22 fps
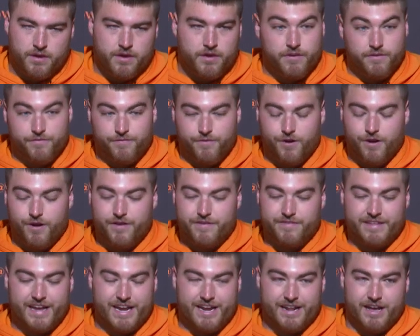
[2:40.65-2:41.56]
As far as
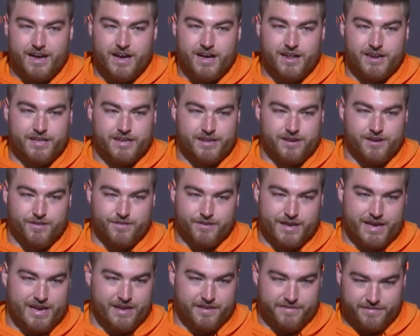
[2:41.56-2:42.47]
Dane and Ollie and all the
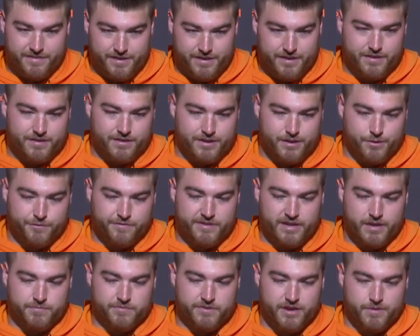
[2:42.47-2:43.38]
guys that, you know,
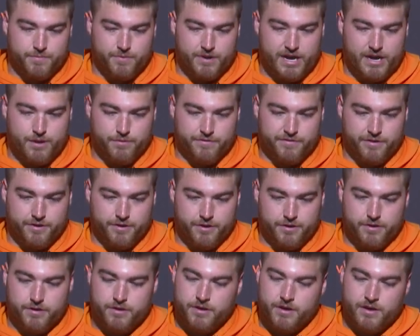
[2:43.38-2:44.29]
stepped up when I was
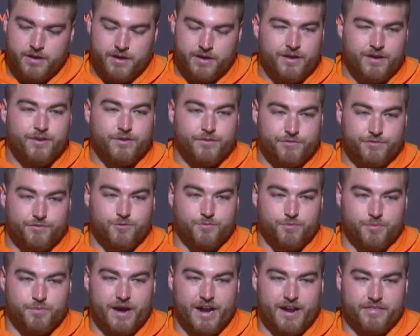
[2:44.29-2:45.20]
hurt,
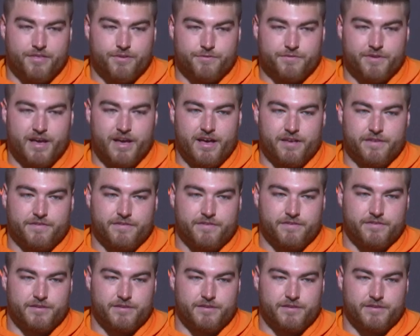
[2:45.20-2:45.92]
super proud of those guys.